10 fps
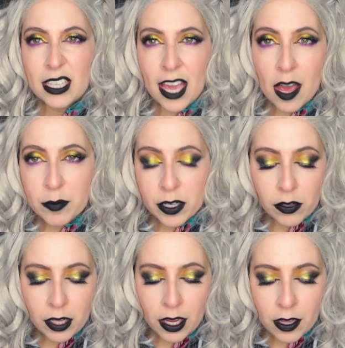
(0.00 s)

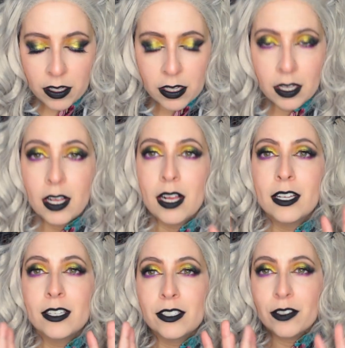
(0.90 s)
chemically.
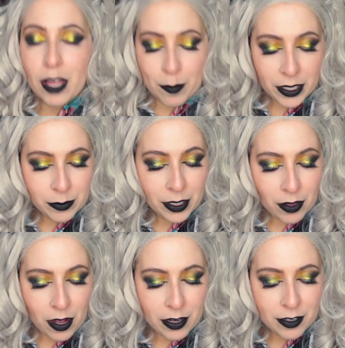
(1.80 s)
So that makes me a
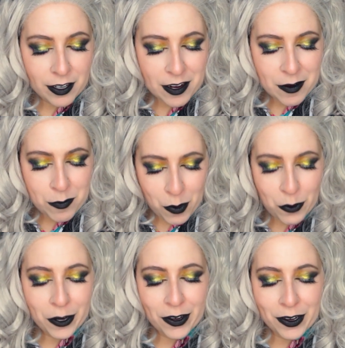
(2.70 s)
lot
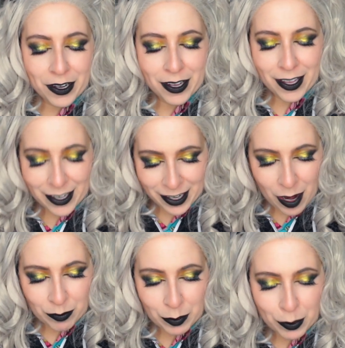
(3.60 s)
more
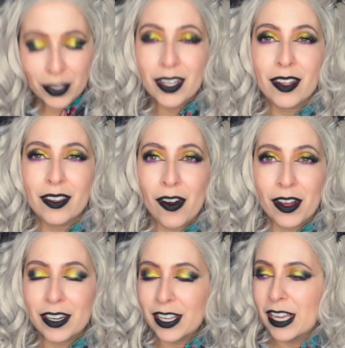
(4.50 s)
comfortable, a
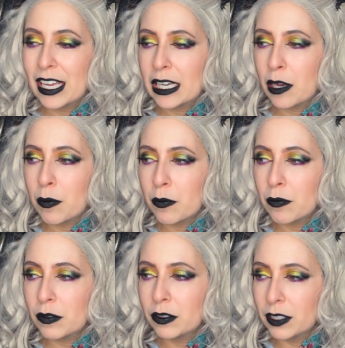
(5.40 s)
lot
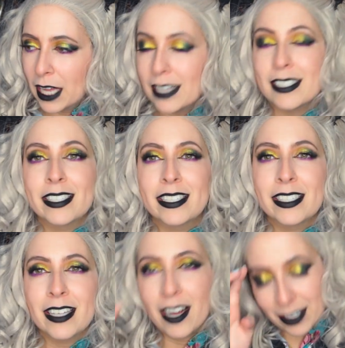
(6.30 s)

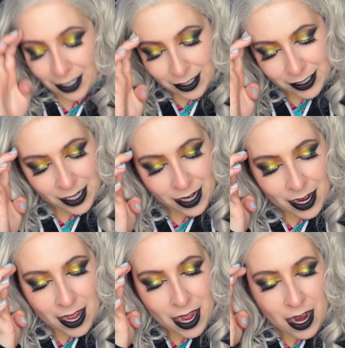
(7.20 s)
less
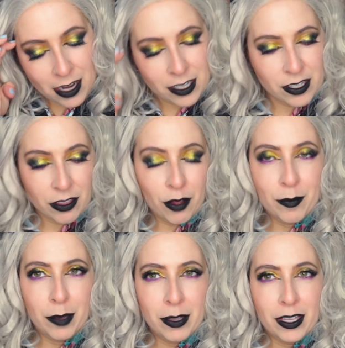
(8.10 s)
uneasy, because I thought
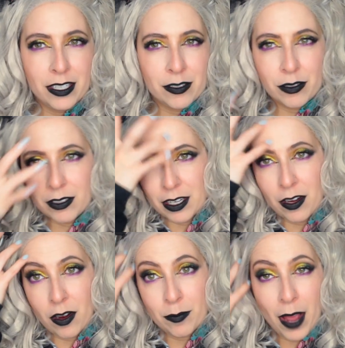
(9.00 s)
maybe these had
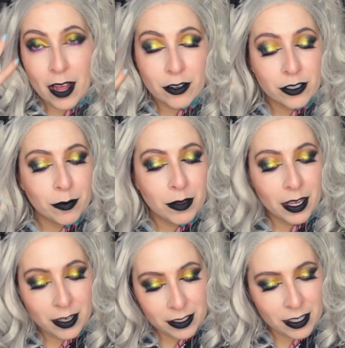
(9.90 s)
gone bad or
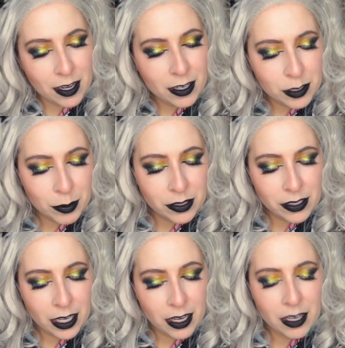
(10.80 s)
something, because it kind of
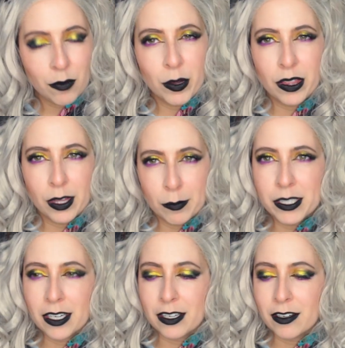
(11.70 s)
smells like when
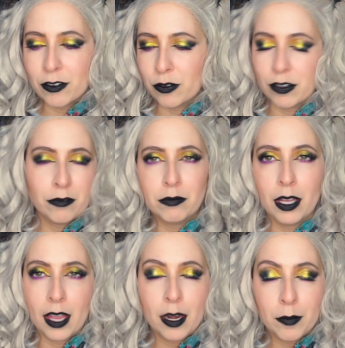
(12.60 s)
lipstick or
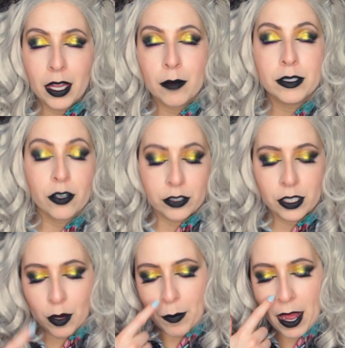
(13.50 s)
like any makeup starts
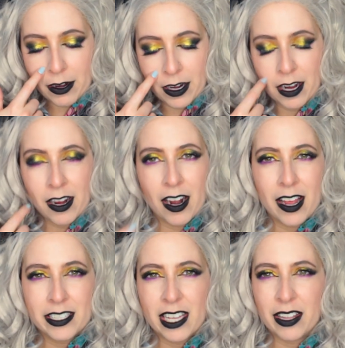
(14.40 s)
to go bad, and it kind of
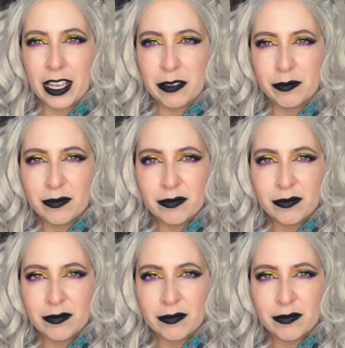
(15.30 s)
has that like